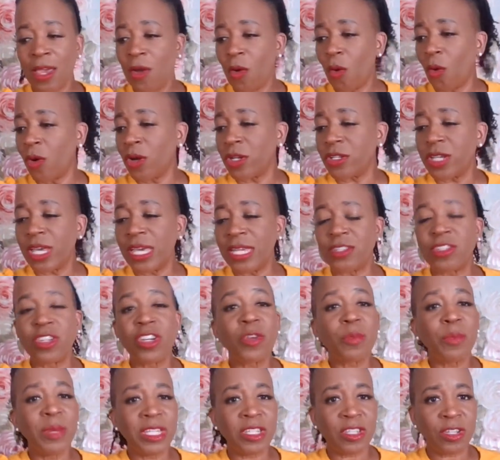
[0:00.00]
Or it
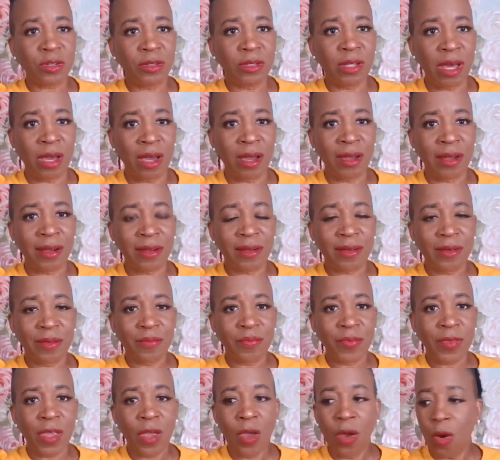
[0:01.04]
took me too long.
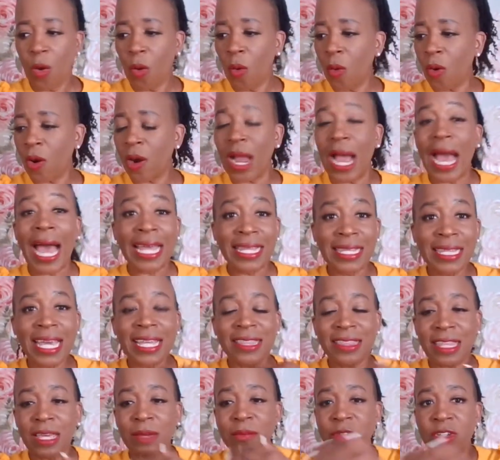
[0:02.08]
Or I
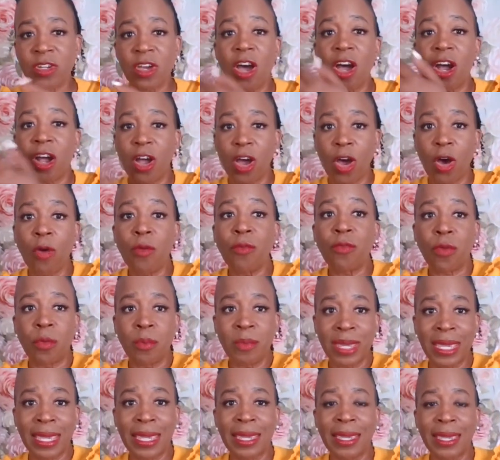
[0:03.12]
let them talk over
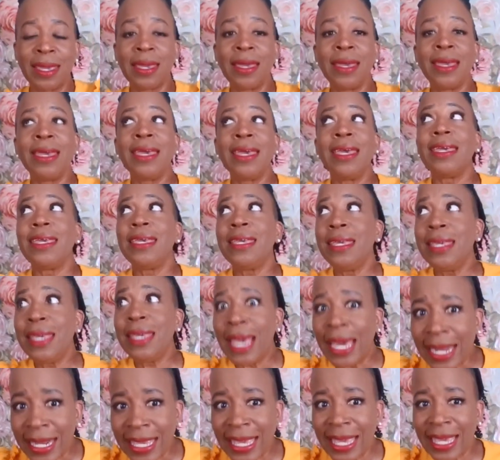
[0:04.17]
me
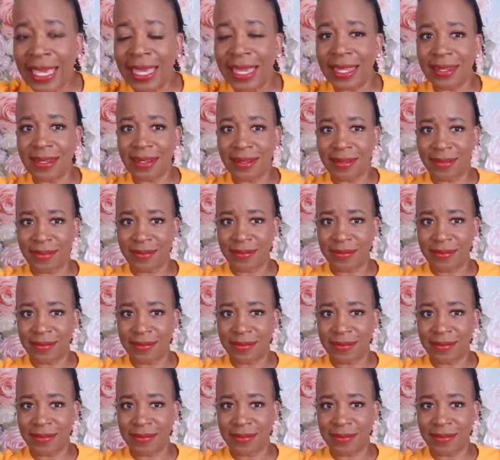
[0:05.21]
yet again.